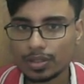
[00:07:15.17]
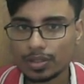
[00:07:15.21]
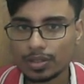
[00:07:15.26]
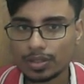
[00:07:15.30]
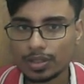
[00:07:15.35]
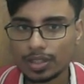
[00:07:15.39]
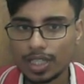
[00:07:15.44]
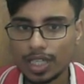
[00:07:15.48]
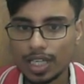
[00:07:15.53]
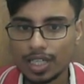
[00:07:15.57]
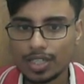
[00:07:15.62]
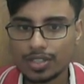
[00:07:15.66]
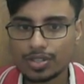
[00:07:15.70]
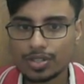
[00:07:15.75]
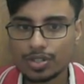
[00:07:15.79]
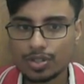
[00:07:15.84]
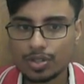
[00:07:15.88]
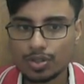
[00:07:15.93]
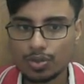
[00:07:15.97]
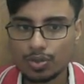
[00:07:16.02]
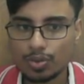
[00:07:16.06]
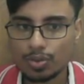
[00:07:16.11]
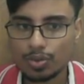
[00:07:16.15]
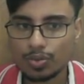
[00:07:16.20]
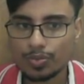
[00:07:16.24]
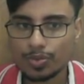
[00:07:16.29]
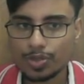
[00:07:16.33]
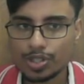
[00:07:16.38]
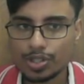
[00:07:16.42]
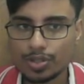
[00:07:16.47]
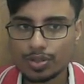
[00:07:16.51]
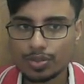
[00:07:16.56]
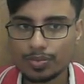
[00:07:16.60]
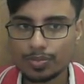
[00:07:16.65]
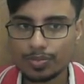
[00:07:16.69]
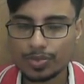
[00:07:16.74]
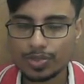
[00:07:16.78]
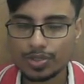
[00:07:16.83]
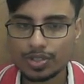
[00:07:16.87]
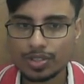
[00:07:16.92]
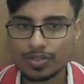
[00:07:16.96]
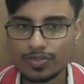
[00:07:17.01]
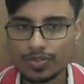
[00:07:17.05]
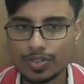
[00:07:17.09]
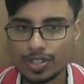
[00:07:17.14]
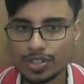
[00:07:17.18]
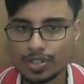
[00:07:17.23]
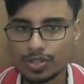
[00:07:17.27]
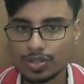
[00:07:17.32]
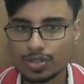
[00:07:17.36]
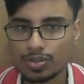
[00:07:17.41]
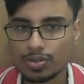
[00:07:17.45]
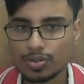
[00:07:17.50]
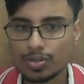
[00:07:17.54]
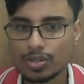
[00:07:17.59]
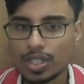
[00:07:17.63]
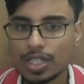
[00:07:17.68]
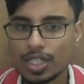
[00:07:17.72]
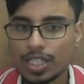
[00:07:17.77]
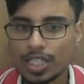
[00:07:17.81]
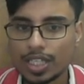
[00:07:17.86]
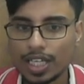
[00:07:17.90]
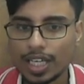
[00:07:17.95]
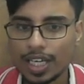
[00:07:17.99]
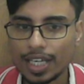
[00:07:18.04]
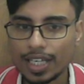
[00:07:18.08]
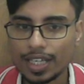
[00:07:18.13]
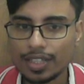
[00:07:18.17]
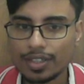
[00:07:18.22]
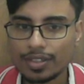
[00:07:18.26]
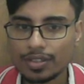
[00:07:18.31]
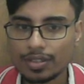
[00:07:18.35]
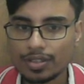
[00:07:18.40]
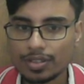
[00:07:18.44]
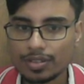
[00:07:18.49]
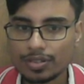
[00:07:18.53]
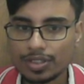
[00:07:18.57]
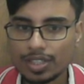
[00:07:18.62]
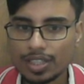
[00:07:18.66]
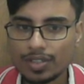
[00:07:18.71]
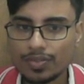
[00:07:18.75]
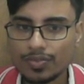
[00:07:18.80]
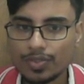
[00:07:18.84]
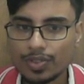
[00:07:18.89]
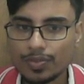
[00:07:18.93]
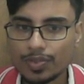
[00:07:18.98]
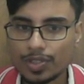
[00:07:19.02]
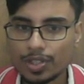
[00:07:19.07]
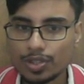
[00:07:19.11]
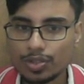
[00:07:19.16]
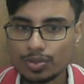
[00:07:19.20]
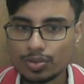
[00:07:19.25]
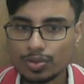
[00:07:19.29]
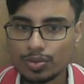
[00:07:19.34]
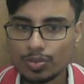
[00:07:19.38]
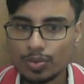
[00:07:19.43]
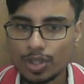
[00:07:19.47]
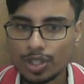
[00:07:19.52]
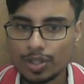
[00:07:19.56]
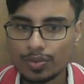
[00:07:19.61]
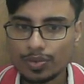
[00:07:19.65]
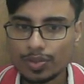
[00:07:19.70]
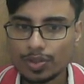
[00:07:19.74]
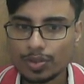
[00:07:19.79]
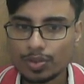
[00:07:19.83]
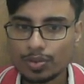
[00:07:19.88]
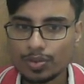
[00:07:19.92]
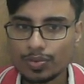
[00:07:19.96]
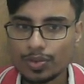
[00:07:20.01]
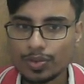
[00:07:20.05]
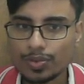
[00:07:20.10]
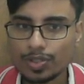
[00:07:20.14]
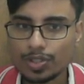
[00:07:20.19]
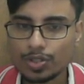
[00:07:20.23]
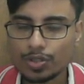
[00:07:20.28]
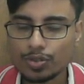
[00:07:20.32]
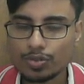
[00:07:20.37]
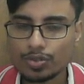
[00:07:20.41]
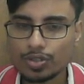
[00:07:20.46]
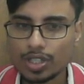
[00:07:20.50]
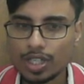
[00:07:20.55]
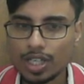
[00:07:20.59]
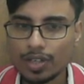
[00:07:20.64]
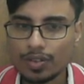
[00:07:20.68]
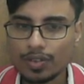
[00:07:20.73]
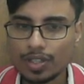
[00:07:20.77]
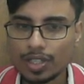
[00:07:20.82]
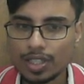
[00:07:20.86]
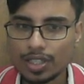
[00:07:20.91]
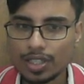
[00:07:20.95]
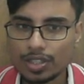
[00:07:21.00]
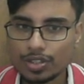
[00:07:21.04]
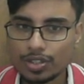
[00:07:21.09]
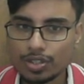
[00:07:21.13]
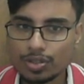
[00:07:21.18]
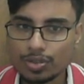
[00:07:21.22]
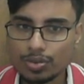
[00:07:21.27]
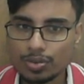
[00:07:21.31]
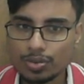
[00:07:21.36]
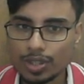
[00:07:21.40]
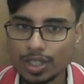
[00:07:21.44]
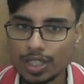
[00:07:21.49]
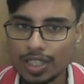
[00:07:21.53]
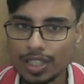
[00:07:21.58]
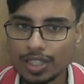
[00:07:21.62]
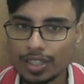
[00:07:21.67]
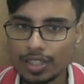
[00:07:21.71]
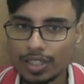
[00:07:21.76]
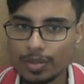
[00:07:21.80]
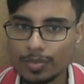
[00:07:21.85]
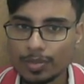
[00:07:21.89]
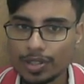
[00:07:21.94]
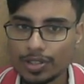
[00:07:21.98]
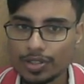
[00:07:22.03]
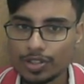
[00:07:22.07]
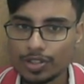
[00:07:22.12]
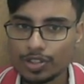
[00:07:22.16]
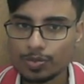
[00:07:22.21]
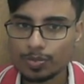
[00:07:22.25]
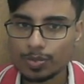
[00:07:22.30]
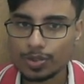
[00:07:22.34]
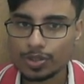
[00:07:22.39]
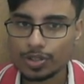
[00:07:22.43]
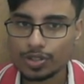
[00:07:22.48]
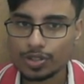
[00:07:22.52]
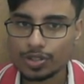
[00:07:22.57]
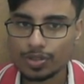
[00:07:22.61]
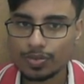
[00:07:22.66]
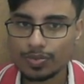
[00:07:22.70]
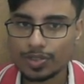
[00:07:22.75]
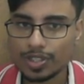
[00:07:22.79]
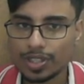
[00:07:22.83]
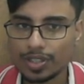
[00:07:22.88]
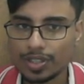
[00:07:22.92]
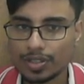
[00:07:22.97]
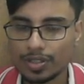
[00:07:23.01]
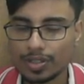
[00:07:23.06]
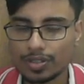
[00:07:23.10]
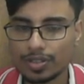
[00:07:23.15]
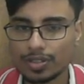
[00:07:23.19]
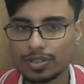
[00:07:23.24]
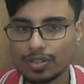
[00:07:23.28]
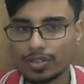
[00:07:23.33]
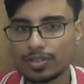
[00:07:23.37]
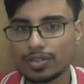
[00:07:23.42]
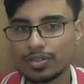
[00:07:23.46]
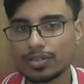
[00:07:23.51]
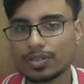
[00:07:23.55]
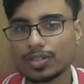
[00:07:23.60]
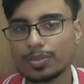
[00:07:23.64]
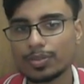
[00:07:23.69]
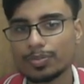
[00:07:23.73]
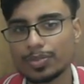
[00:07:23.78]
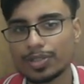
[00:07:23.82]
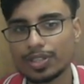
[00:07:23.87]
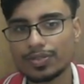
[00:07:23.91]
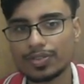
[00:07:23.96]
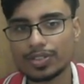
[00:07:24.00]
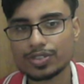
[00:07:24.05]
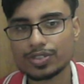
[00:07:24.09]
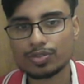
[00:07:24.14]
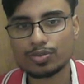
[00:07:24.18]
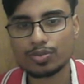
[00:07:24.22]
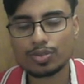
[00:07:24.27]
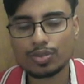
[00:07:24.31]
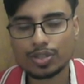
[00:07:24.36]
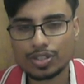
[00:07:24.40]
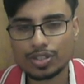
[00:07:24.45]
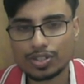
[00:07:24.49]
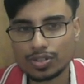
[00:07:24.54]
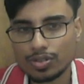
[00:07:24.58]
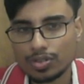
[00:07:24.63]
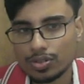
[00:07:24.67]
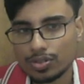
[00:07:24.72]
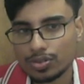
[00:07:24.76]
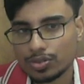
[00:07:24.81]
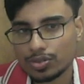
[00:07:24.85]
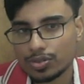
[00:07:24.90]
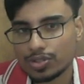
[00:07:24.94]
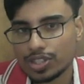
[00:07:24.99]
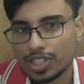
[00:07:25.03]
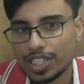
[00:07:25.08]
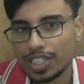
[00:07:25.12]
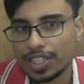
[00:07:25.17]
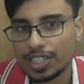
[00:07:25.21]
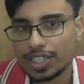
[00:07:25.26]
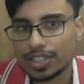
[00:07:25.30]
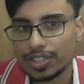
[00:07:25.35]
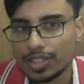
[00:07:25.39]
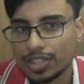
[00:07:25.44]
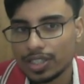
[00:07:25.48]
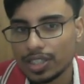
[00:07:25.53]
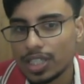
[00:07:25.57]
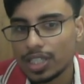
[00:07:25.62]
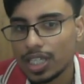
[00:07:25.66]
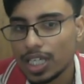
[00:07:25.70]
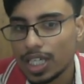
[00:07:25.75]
last row, which is the first row, and then we will do what we will use our another rook and come at this position where the previous rook is also standing there.